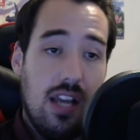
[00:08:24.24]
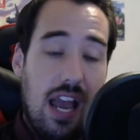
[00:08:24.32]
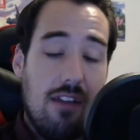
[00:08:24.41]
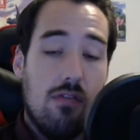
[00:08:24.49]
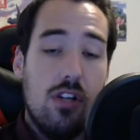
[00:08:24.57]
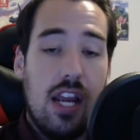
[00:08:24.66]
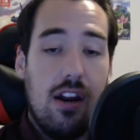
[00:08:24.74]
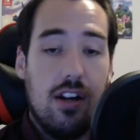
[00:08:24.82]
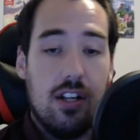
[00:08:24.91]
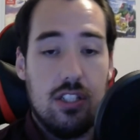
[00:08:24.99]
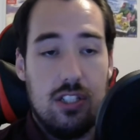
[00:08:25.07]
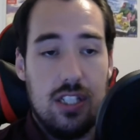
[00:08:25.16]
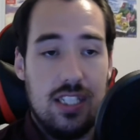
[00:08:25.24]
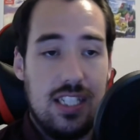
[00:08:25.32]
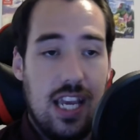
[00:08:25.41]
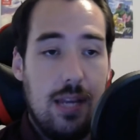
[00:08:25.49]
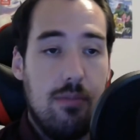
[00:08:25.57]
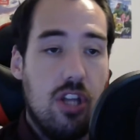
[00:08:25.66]
Every character in this
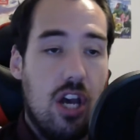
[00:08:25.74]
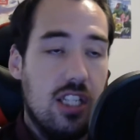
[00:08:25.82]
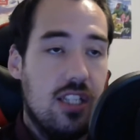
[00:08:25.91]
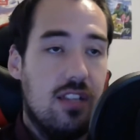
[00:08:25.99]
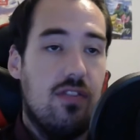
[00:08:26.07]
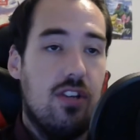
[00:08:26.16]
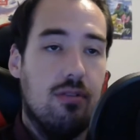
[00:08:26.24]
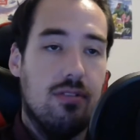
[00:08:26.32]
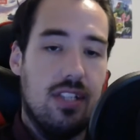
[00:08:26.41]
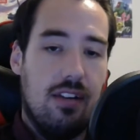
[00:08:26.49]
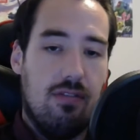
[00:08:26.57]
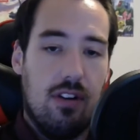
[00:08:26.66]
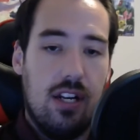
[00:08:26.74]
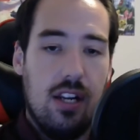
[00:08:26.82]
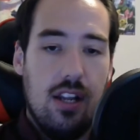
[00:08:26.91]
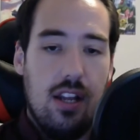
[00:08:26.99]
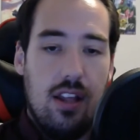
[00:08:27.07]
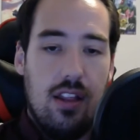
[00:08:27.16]
game does feel
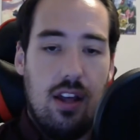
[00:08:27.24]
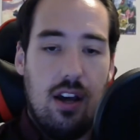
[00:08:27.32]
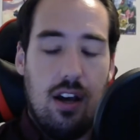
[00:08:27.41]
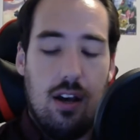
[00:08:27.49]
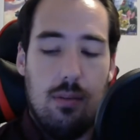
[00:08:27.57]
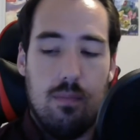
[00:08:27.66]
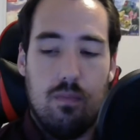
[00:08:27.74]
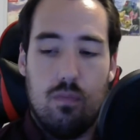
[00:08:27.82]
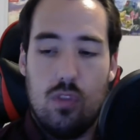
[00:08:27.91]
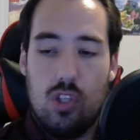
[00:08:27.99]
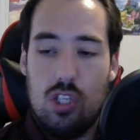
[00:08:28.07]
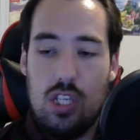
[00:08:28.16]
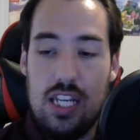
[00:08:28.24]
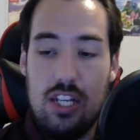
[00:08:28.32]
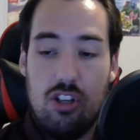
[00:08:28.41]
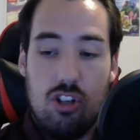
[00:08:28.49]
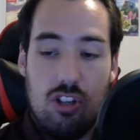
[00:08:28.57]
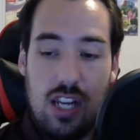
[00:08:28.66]
different.
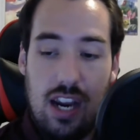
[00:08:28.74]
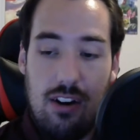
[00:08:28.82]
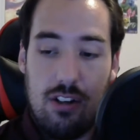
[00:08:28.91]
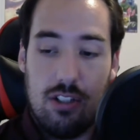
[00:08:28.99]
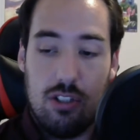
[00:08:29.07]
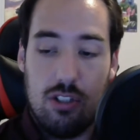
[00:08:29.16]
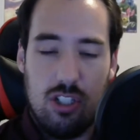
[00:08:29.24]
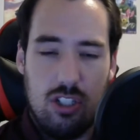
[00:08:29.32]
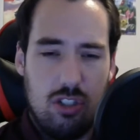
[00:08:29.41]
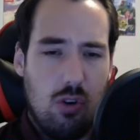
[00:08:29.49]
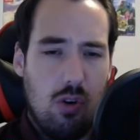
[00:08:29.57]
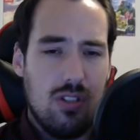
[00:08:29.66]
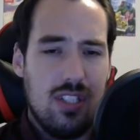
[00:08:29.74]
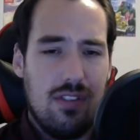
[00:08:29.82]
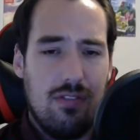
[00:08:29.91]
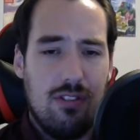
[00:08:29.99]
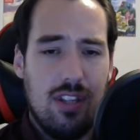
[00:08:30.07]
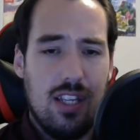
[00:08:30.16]
Each character controls
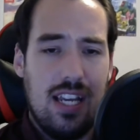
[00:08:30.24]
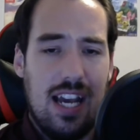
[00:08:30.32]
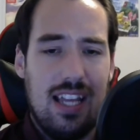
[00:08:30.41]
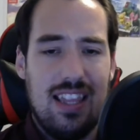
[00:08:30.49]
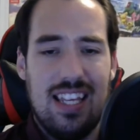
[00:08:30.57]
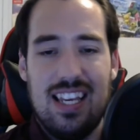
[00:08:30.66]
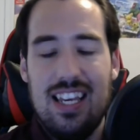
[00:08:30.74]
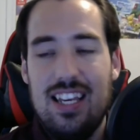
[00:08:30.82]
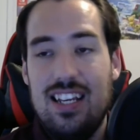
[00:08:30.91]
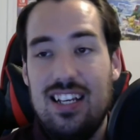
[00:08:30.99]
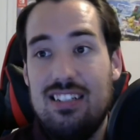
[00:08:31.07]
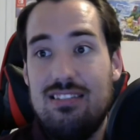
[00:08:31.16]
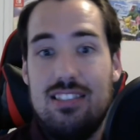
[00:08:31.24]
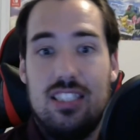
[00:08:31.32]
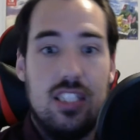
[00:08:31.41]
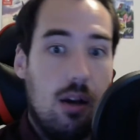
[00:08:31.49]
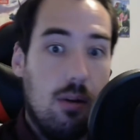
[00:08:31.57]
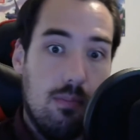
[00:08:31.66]
differently. I think
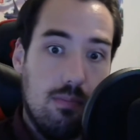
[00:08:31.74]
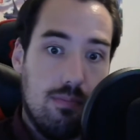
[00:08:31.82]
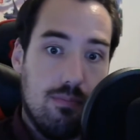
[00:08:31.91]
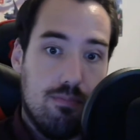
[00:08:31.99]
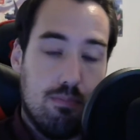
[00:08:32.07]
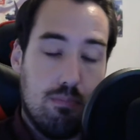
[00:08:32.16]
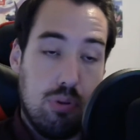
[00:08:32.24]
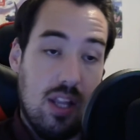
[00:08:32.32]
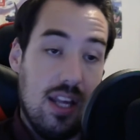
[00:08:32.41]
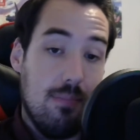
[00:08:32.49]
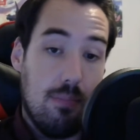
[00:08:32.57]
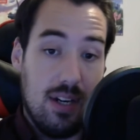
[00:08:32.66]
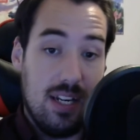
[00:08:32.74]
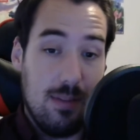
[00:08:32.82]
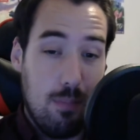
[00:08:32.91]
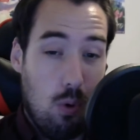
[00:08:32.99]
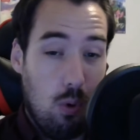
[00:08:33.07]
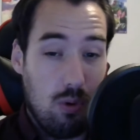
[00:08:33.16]
some play
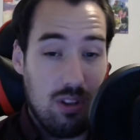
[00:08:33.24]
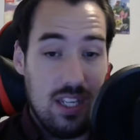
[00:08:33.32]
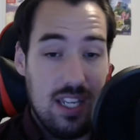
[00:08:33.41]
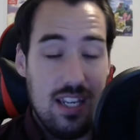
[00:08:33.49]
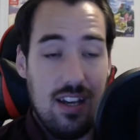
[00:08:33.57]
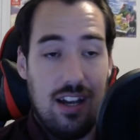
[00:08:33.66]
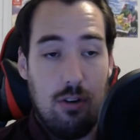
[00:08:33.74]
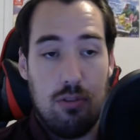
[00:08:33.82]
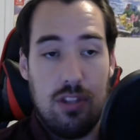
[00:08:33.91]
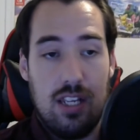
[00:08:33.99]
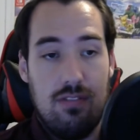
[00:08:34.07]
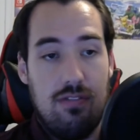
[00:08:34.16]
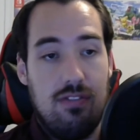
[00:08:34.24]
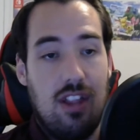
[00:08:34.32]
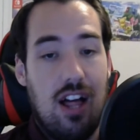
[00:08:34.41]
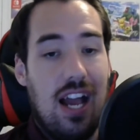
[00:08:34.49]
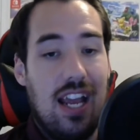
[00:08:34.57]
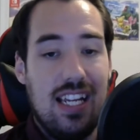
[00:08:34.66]
pretty poorly. I don't think
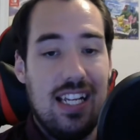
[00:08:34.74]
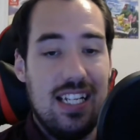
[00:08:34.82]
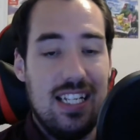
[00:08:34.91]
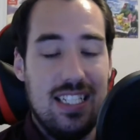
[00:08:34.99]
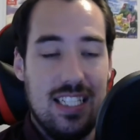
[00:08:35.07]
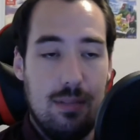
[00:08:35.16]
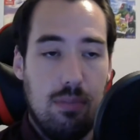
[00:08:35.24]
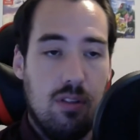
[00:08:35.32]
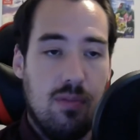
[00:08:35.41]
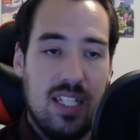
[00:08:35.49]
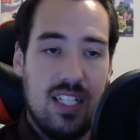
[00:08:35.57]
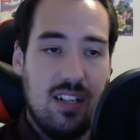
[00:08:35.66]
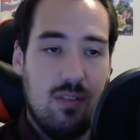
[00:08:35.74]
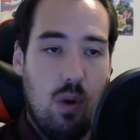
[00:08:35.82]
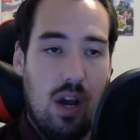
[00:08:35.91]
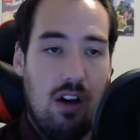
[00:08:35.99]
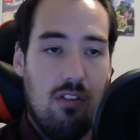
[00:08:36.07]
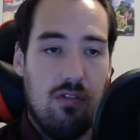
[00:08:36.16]
flying is implemented
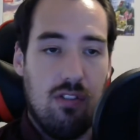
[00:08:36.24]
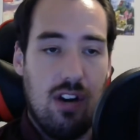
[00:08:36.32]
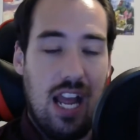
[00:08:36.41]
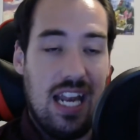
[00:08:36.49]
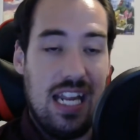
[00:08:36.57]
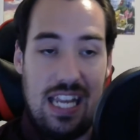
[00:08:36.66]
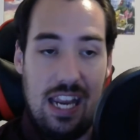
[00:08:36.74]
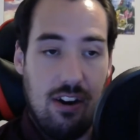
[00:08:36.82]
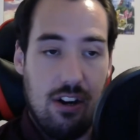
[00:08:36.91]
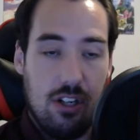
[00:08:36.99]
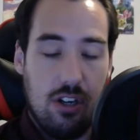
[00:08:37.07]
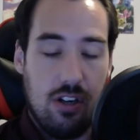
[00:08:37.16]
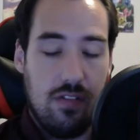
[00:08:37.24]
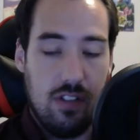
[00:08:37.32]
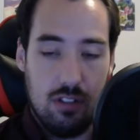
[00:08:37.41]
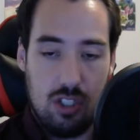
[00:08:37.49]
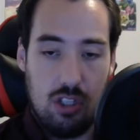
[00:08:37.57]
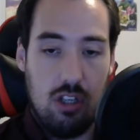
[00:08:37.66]
well for any character. It
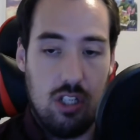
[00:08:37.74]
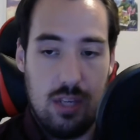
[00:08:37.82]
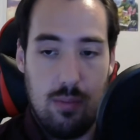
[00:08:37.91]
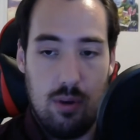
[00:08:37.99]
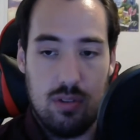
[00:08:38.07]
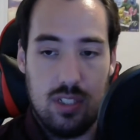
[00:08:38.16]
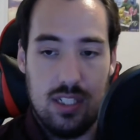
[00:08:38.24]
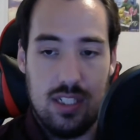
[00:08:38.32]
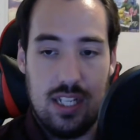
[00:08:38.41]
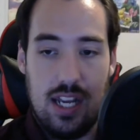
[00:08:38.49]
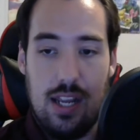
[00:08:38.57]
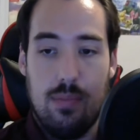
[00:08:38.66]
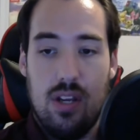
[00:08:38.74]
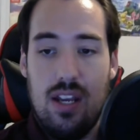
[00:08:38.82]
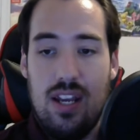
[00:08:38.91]
feels clunky most of the time.